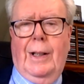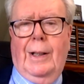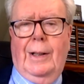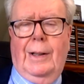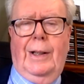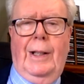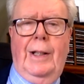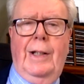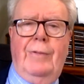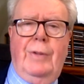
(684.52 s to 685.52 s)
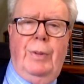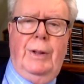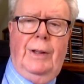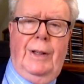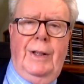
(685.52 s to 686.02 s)
uh,
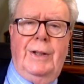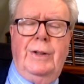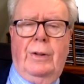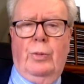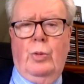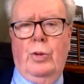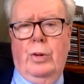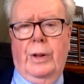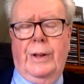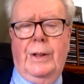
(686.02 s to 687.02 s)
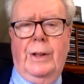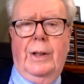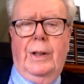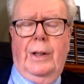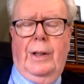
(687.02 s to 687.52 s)
inevitability is not a word
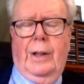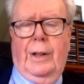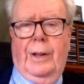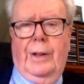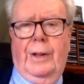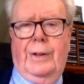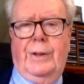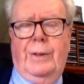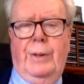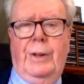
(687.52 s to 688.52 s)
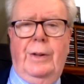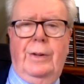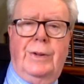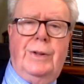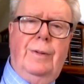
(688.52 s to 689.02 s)
uh, uh to be
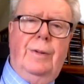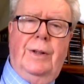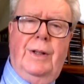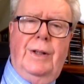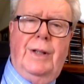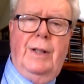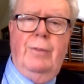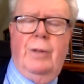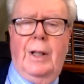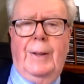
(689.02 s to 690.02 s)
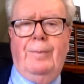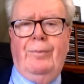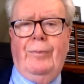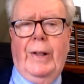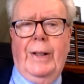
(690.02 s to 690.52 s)
used. Uh, the same way
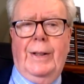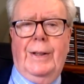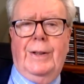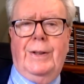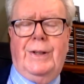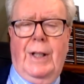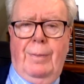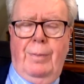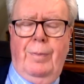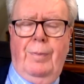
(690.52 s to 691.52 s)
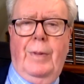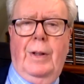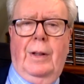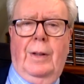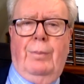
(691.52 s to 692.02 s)
some
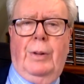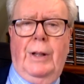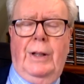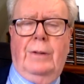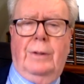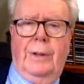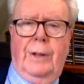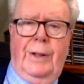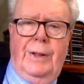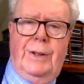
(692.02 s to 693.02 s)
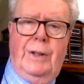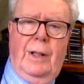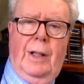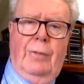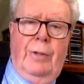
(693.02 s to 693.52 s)
political leaders
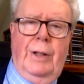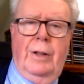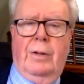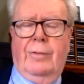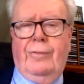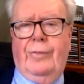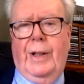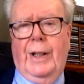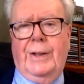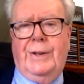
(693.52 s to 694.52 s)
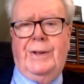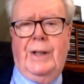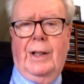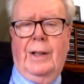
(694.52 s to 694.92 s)
are written off as